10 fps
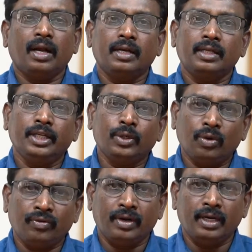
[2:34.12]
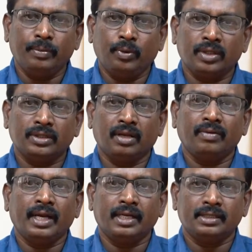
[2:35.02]
and eco-friendly production of
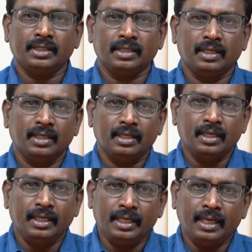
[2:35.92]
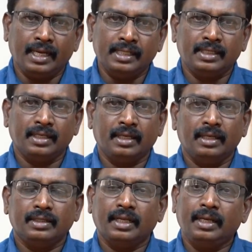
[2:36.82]
hydrogen. In addition,
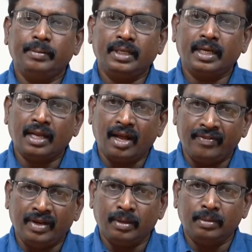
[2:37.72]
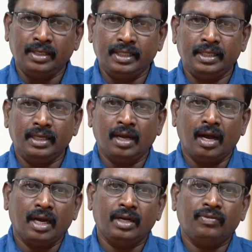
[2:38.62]
the limited availability
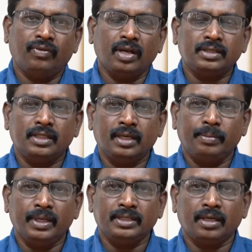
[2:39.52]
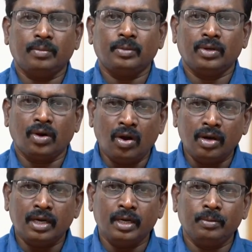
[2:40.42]
and fast depletion of
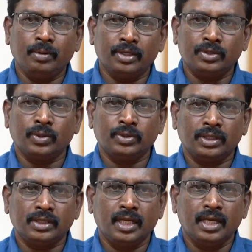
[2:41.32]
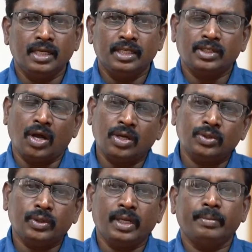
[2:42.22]
non-renewable resources is
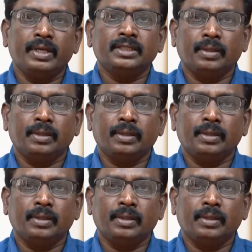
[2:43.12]
also a major